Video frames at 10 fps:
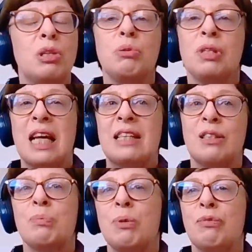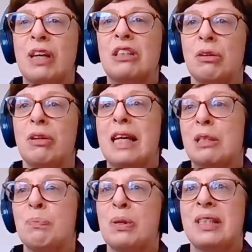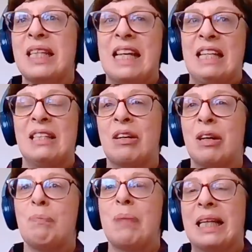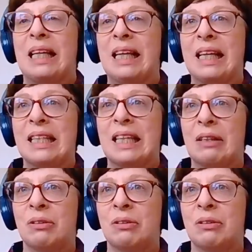sets of professional expertise kind of battling it